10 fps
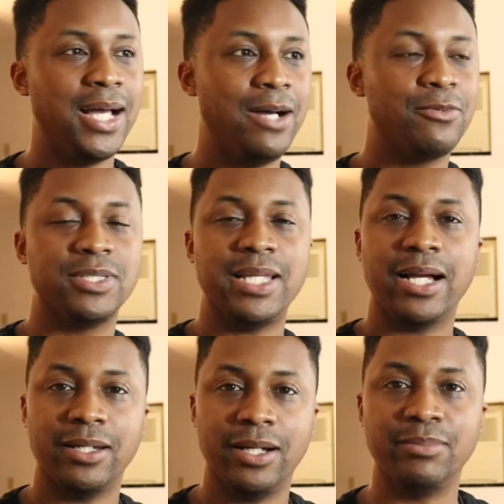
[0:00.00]
I was
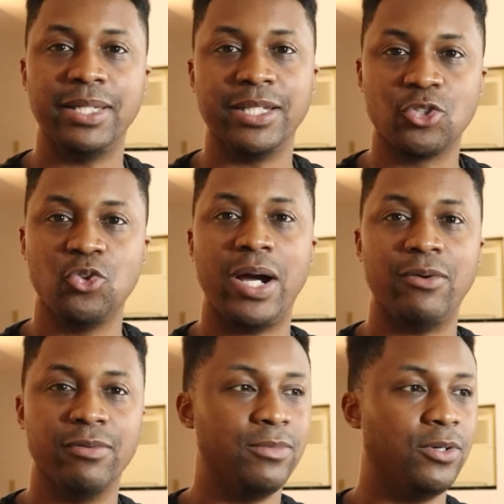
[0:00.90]
not gonna update a
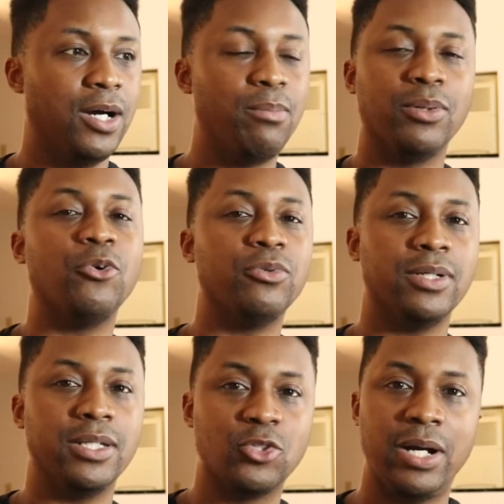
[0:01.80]
2-hour or
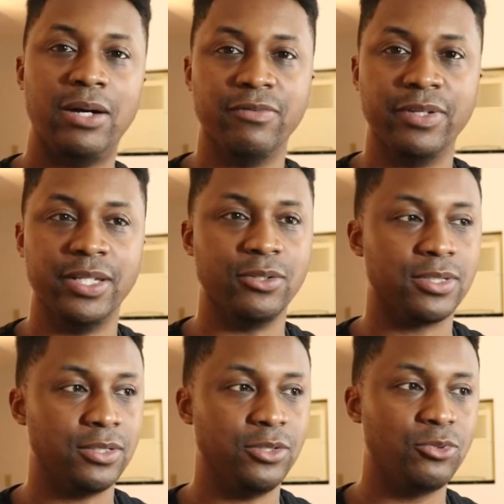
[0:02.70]
upload a 2-hour video
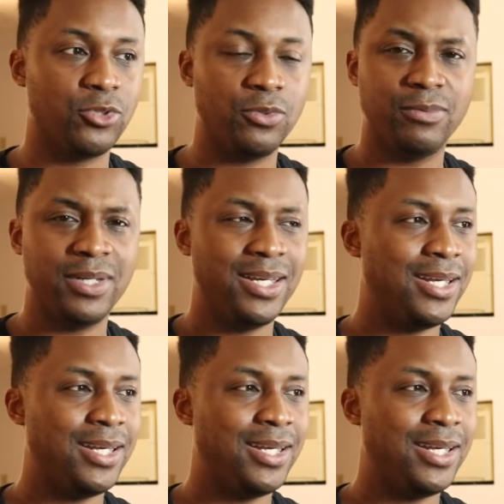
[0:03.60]
to YouTube,